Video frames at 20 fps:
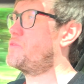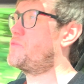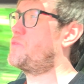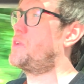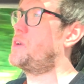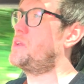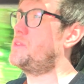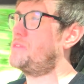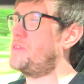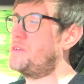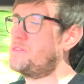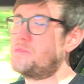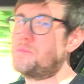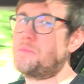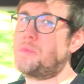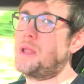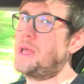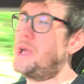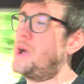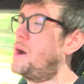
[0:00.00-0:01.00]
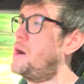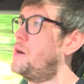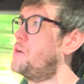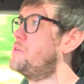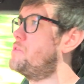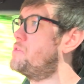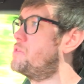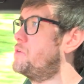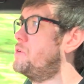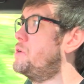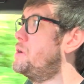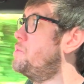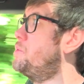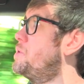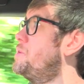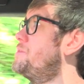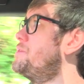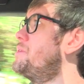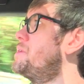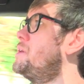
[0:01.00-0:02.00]
fight doesn't play out how you thought it
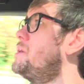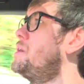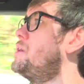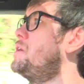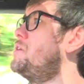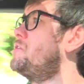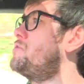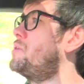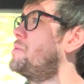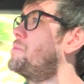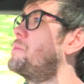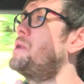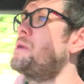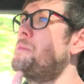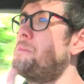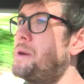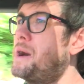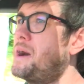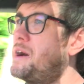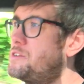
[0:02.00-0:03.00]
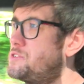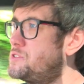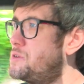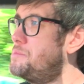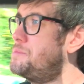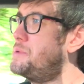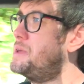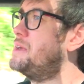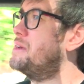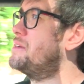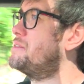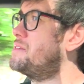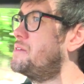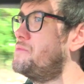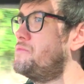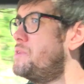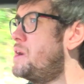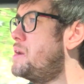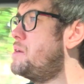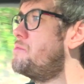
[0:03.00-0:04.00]
would. So I'm going to pass on Peterson
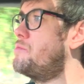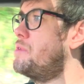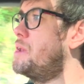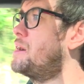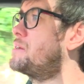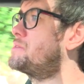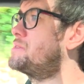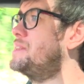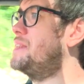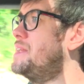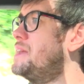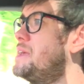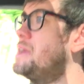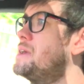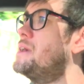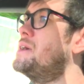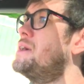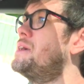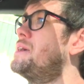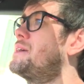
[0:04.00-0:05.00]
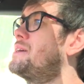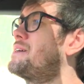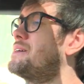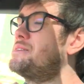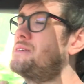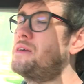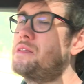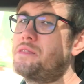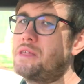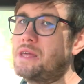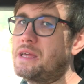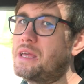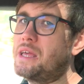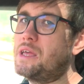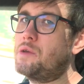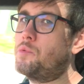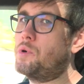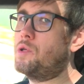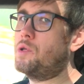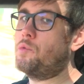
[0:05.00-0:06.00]
very reluctantly because I think he
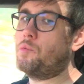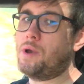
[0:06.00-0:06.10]
will